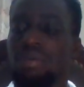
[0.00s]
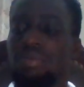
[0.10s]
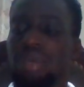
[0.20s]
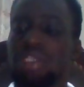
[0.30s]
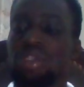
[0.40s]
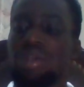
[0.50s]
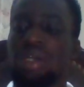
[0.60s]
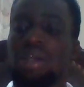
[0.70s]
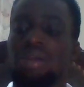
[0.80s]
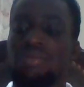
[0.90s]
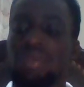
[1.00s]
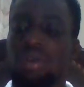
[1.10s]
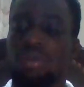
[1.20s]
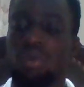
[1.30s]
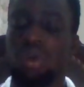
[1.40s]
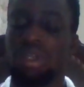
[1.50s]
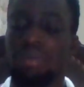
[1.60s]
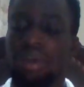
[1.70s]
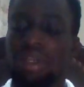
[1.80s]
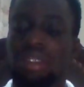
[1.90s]
make sure that what you're
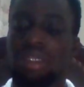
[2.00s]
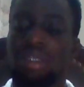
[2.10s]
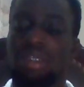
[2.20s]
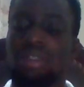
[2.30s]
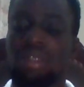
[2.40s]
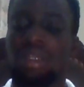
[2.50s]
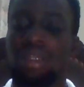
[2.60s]
pricing is at